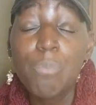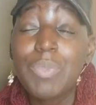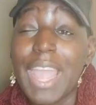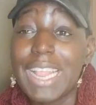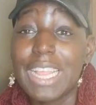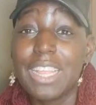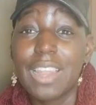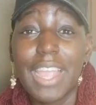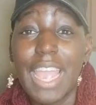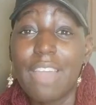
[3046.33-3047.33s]
And then
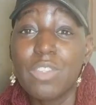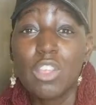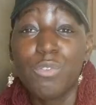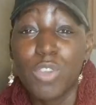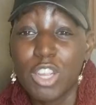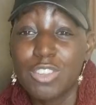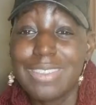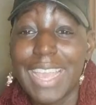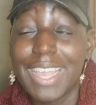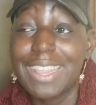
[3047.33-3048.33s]
like after the first
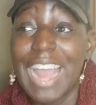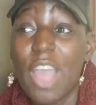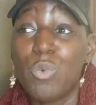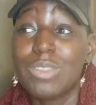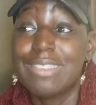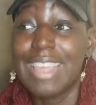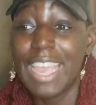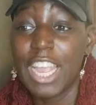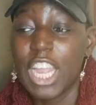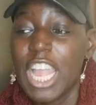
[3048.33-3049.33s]
day that I was
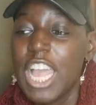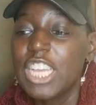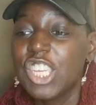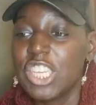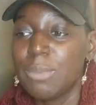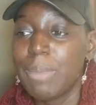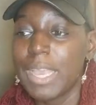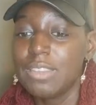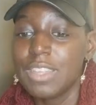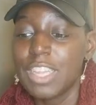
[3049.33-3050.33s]
there, she
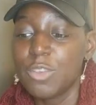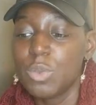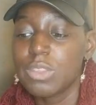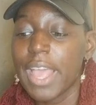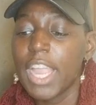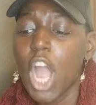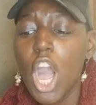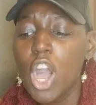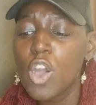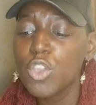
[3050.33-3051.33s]
basically was like,
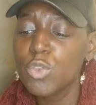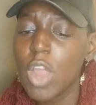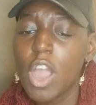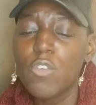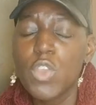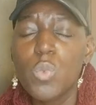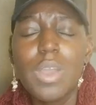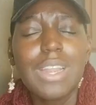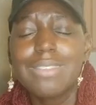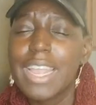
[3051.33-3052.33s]
oh, if you want
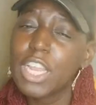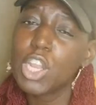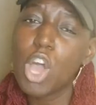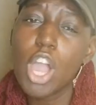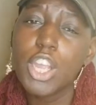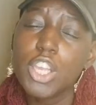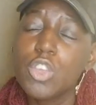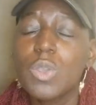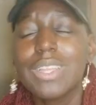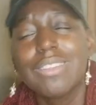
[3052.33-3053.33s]
to stay longer,
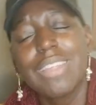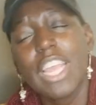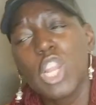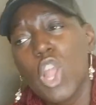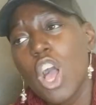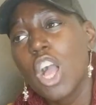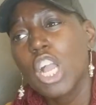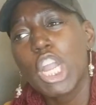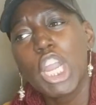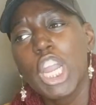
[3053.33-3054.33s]
you can stay
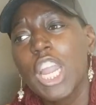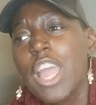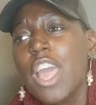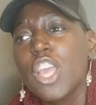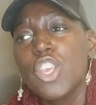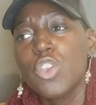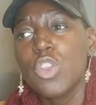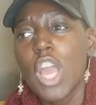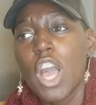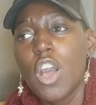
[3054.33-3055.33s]
longer,
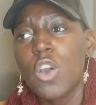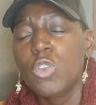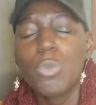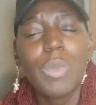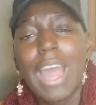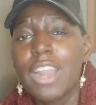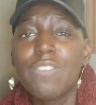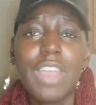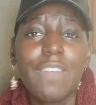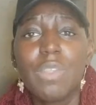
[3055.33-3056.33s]
without
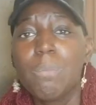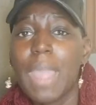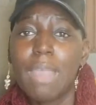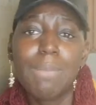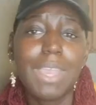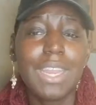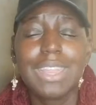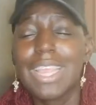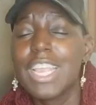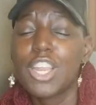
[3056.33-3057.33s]
even having to pay me
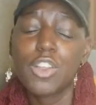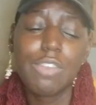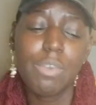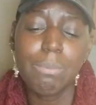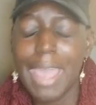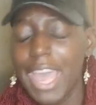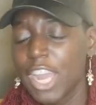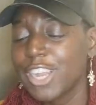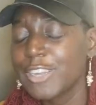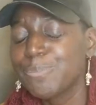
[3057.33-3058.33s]
anything. It don't even
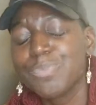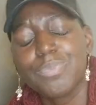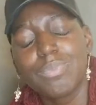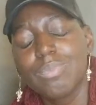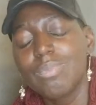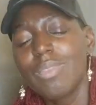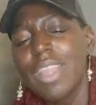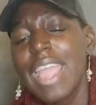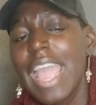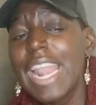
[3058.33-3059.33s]
matter.
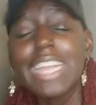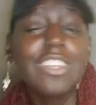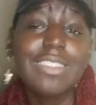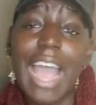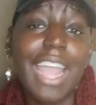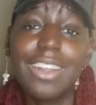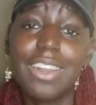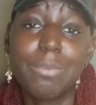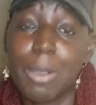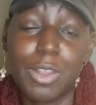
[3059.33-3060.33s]
And I ended
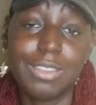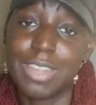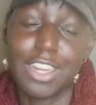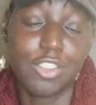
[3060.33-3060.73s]
up only staying the